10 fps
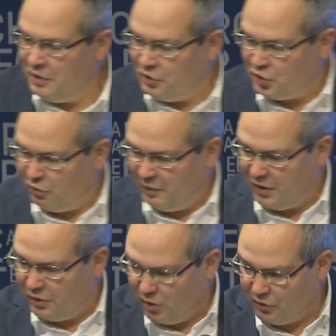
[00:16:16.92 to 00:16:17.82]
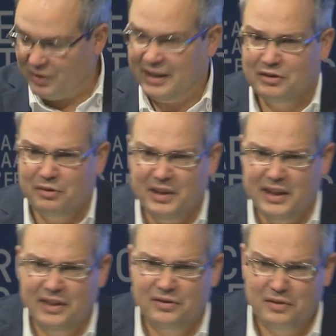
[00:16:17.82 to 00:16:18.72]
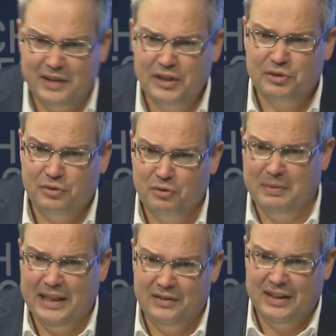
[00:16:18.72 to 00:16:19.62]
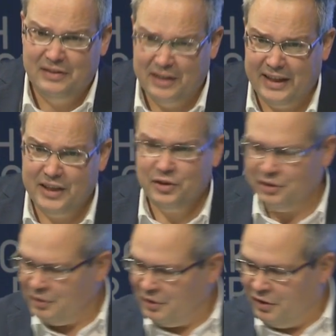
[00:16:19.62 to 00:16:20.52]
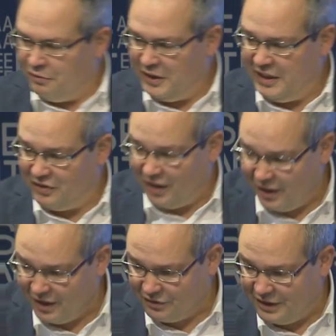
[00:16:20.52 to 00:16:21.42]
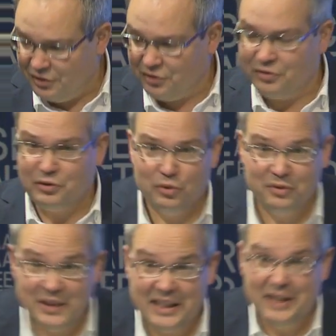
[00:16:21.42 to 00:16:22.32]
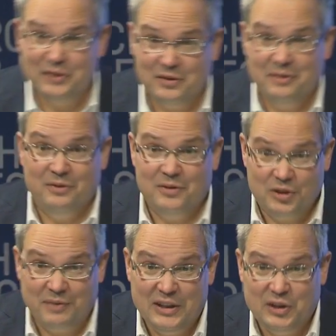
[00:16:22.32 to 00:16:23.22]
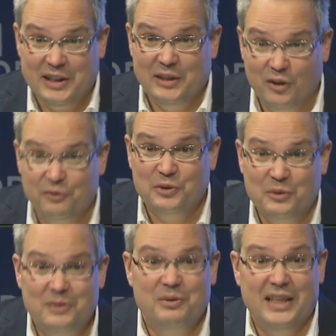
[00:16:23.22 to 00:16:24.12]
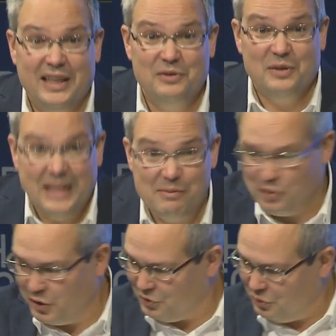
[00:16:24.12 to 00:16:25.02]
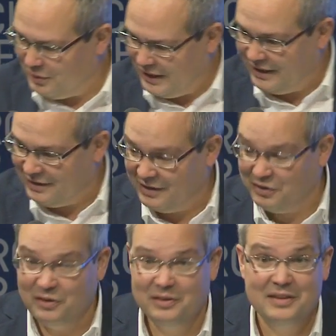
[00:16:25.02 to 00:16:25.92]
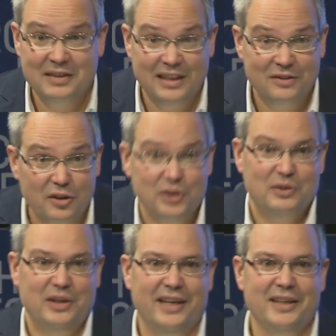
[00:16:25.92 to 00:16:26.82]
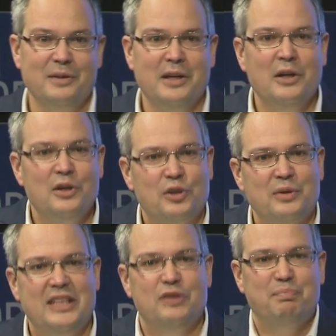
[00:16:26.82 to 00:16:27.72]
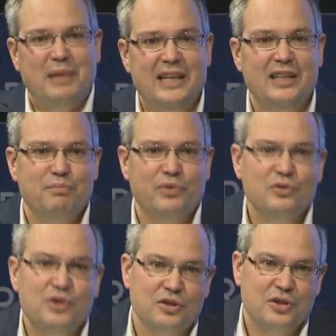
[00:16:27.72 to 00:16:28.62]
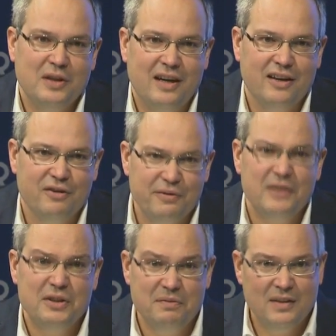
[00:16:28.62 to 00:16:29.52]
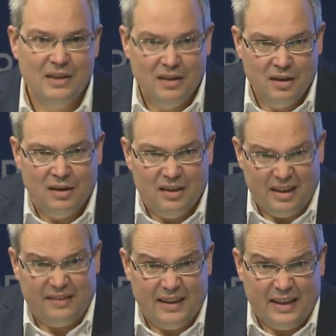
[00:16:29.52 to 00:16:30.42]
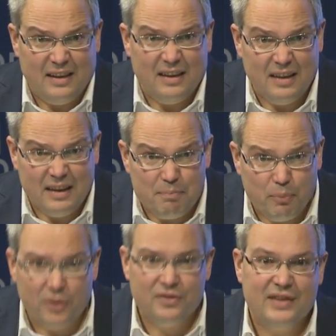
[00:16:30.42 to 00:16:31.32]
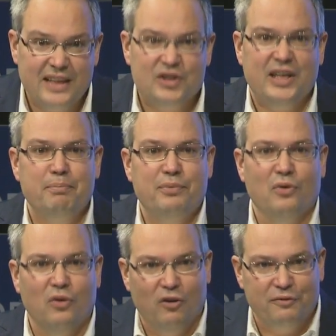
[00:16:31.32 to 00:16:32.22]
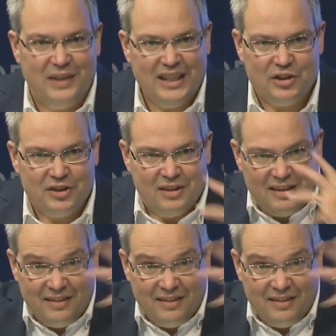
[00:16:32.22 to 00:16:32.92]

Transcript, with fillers: So, where God can create a natural man that dies, we need artists to create, strangely enough, to create an immortal king that, that doesn't die. So, these Benin bronzes are a very, I think, important example of this